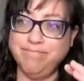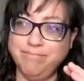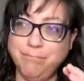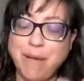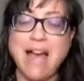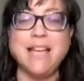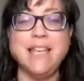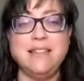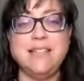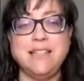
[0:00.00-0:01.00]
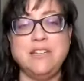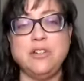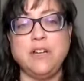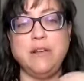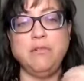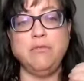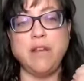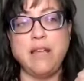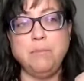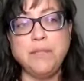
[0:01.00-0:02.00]
back into nature and
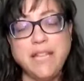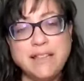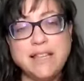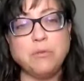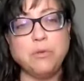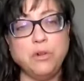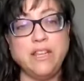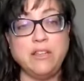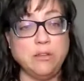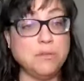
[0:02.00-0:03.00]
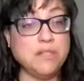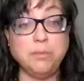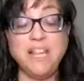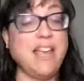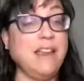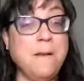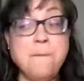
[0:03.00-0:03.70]
playing that role that humans have played